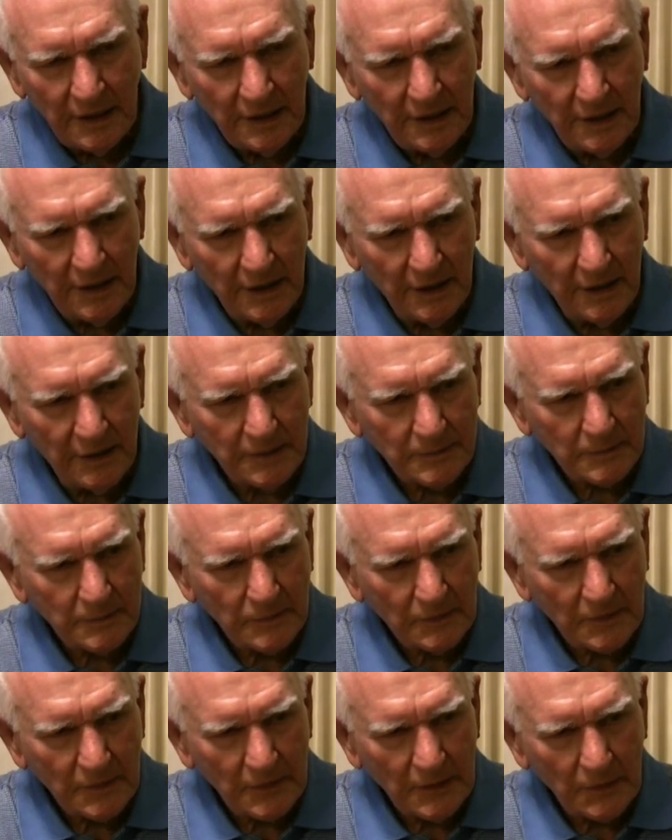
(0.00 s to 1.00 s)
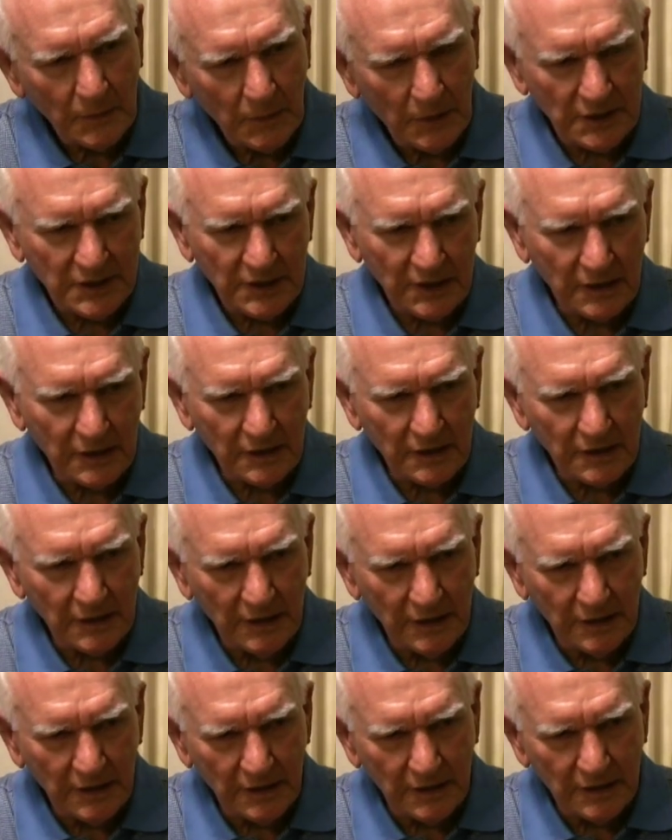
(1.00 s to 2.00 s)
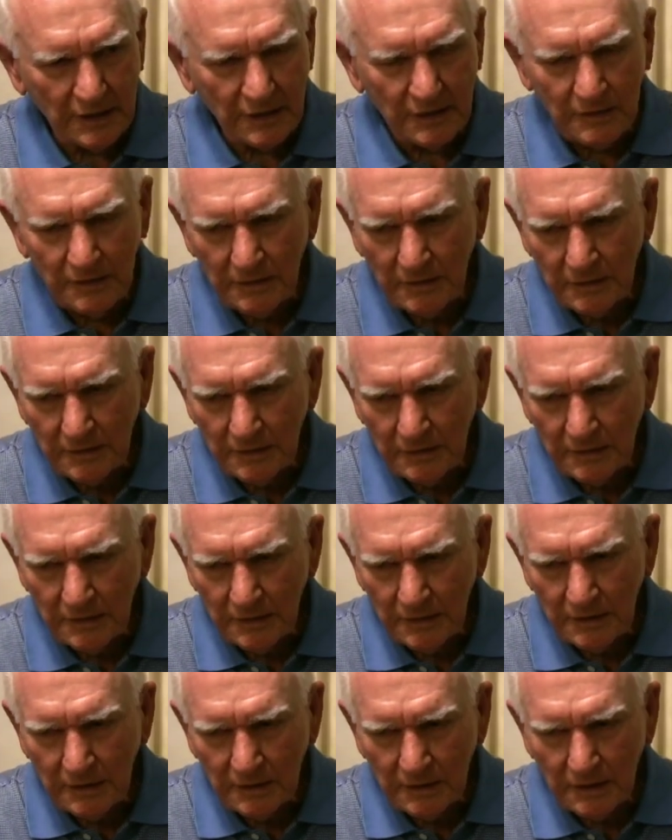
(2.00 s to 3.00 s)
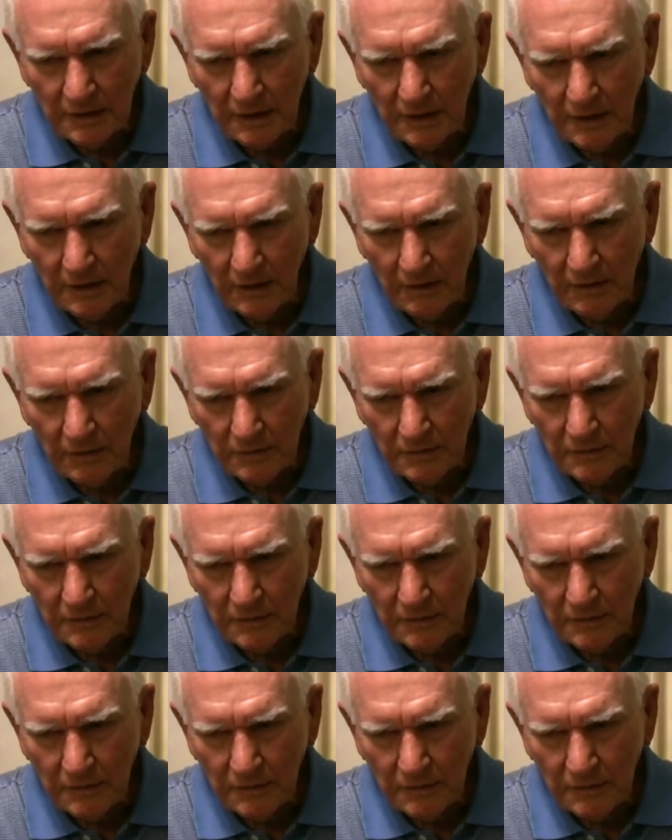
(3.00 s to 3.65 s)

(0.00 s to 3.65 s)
And we sat in the